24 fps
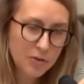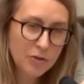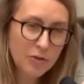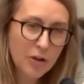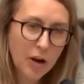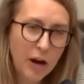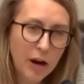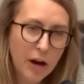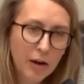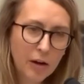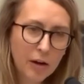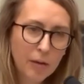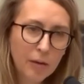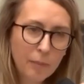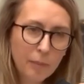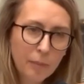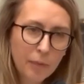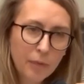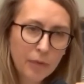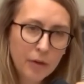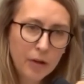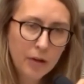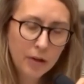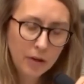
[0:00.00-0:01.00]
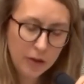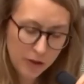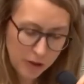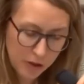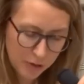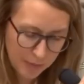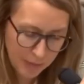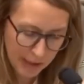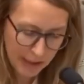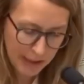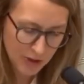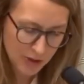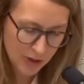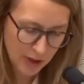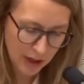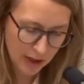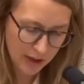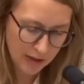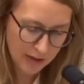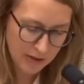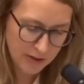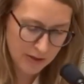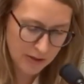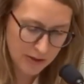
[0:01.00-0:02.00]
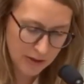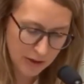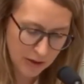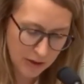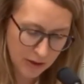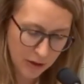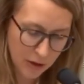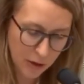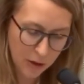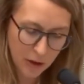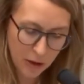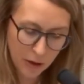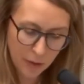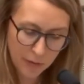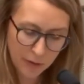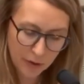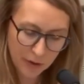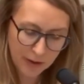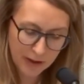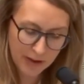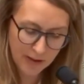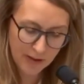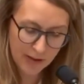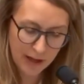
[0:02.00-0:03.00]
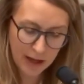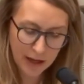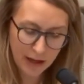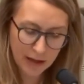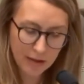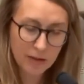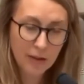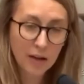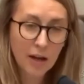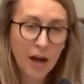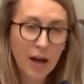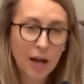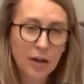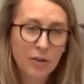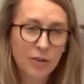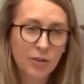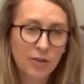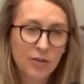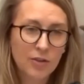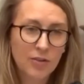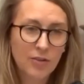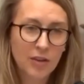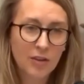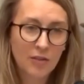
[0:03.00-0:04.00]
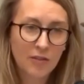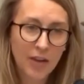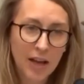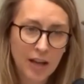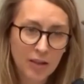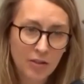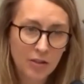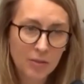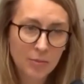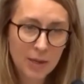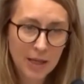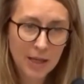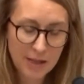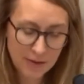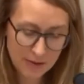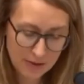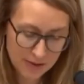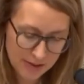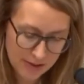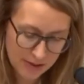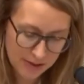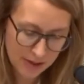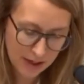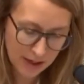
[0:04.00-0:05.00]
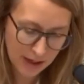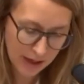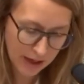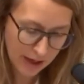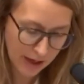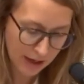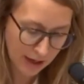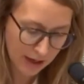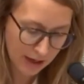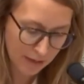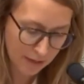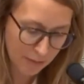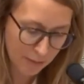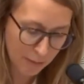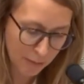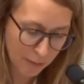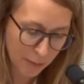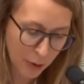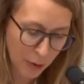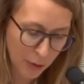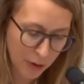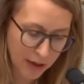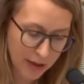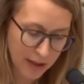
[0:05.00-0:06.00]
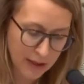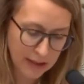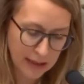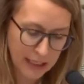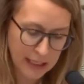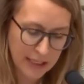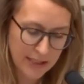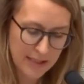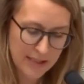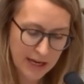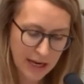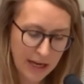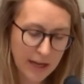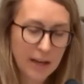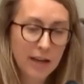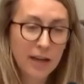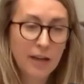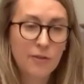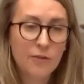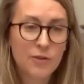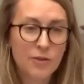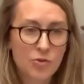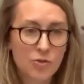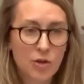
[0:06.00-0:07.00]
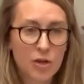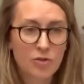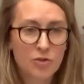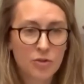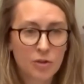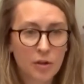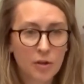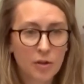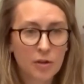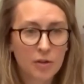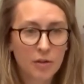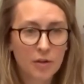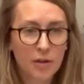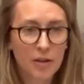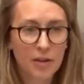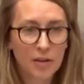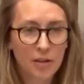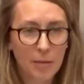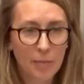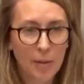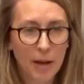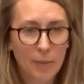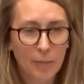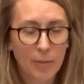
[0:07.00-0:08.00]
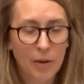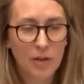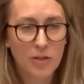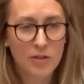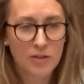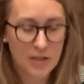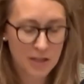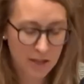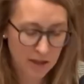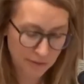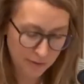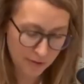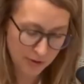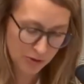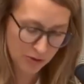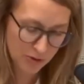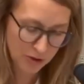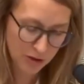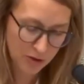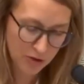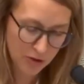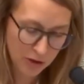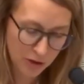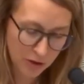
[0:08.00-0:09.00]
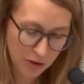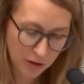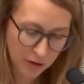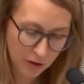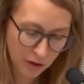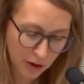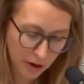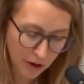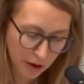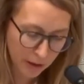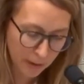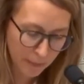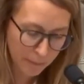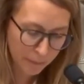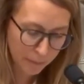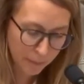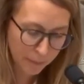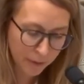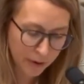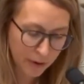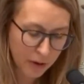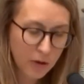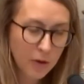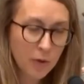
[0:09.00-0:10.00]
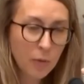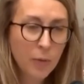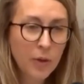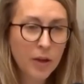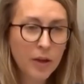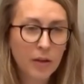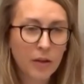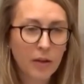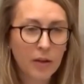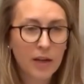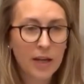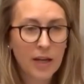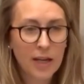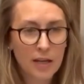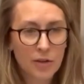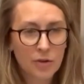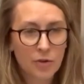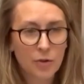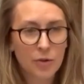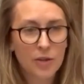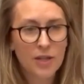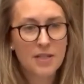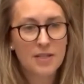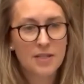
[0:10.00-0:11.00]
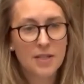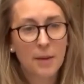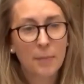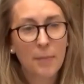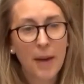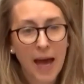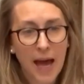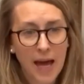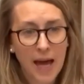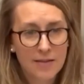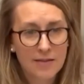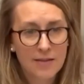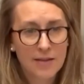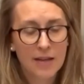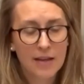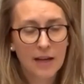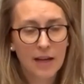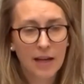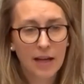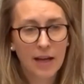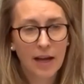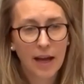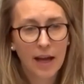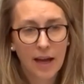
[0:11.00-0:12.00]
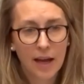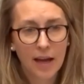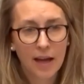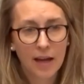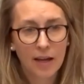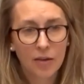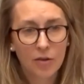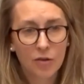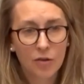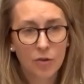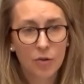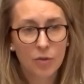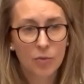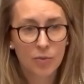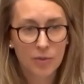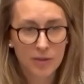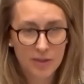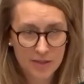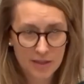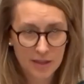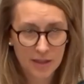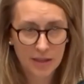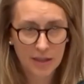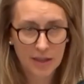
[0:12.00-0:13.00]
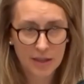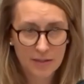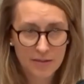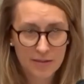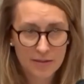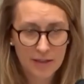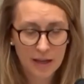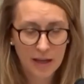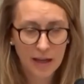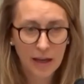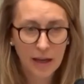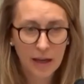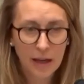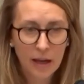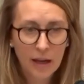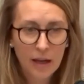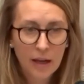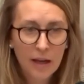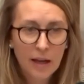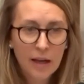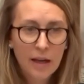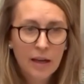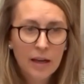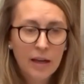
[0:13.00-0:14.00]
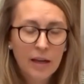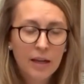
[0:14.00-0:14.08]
Mr. Dar, you mentioned your hopefulness that Congress's investments in port and landside infrastructure included in the bipartisan infrastructure law will increase capacity and resiliency.